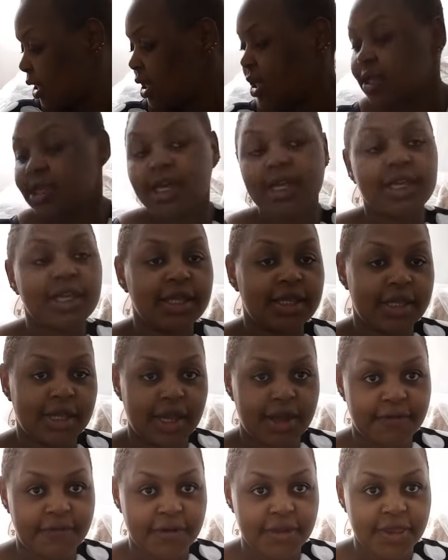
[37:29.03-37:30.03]
think that is
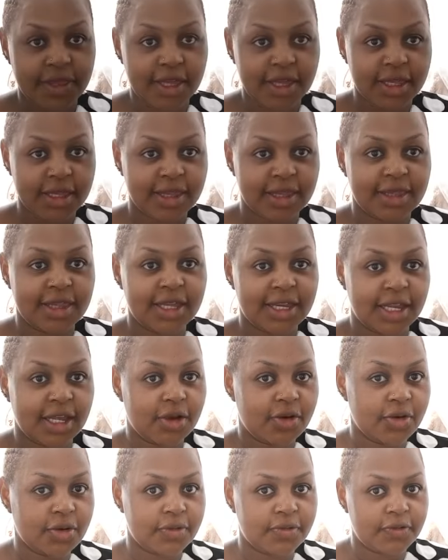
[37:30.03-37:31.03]
everything that i
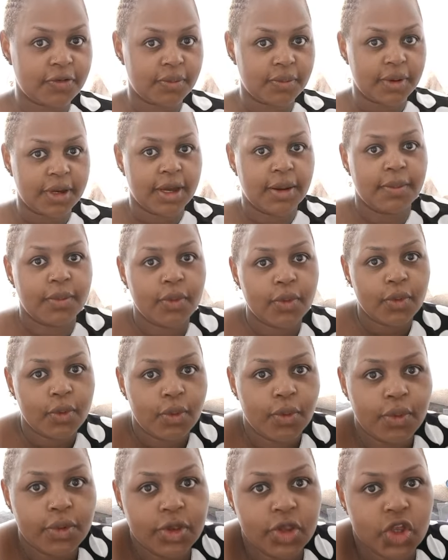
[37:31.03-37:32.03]
got from
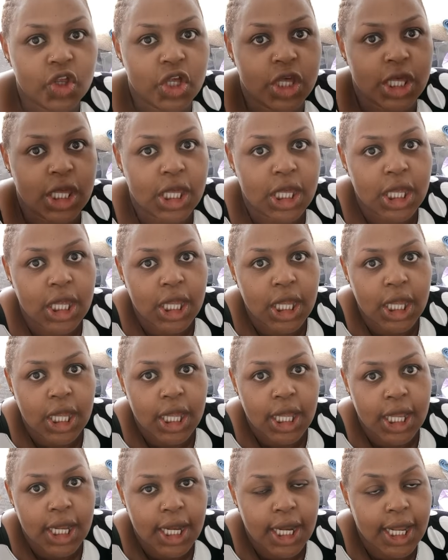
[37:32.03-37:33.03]
kamkunji
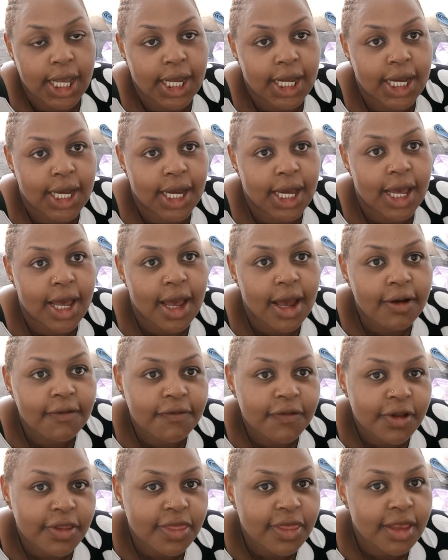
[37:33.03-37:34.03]
like
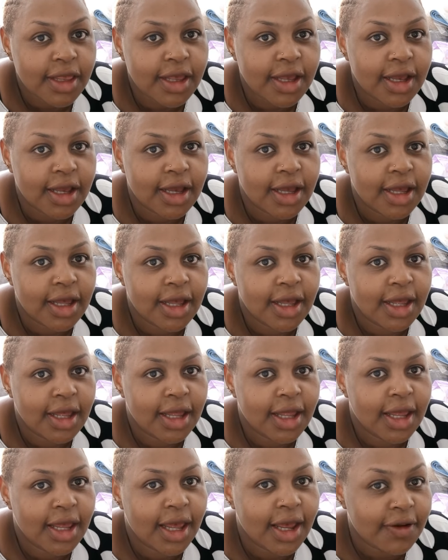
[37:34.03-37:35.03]
everything
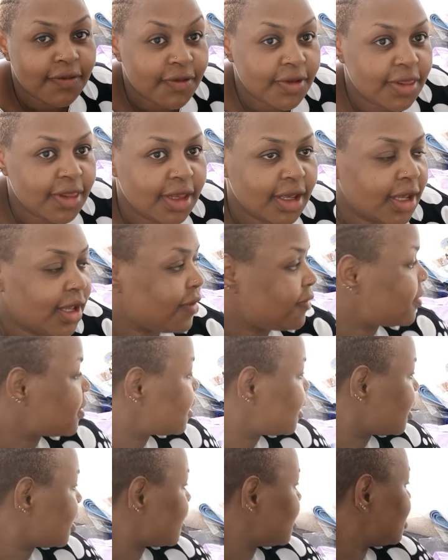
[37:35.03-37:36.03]
everything
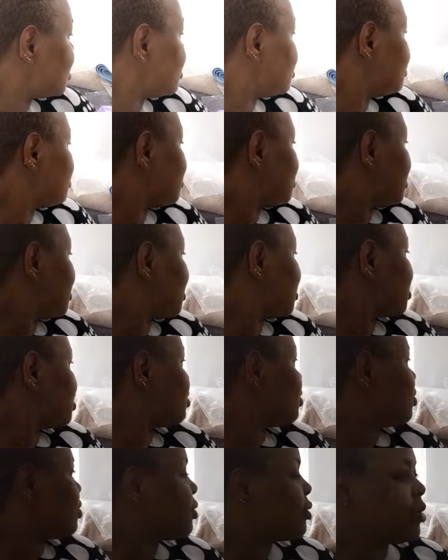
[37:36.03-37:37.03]
everything
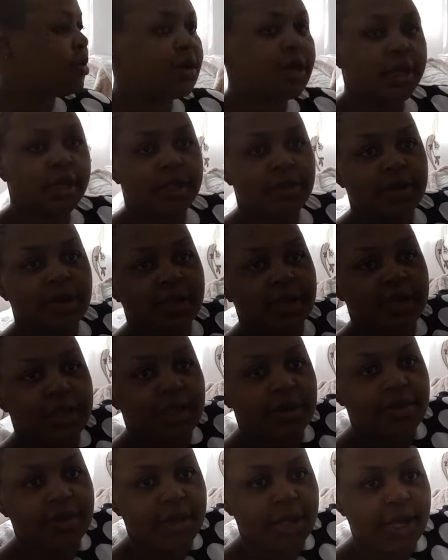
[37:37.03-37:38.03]
so as you can
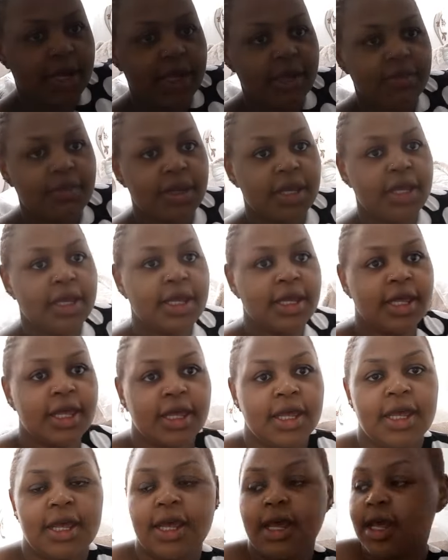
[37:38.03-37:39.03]
see behind me
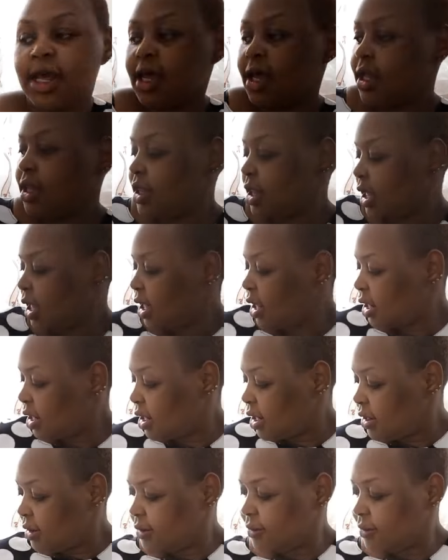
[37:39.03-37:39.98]
then